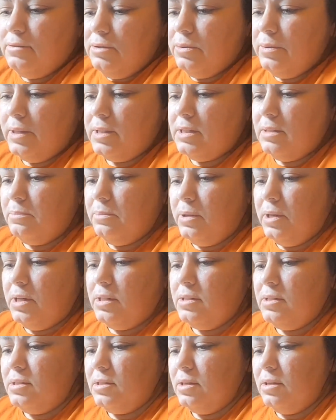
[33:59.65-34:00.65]
I love
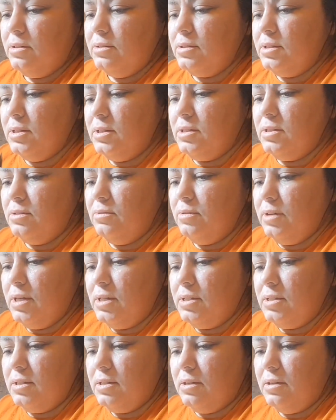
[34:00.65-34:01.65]
doing zipper
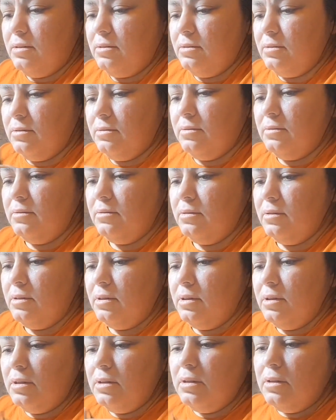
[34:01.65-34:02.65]
installs. It's so nice to,
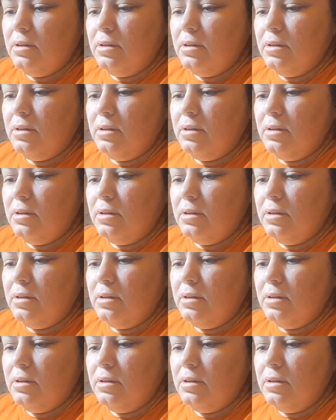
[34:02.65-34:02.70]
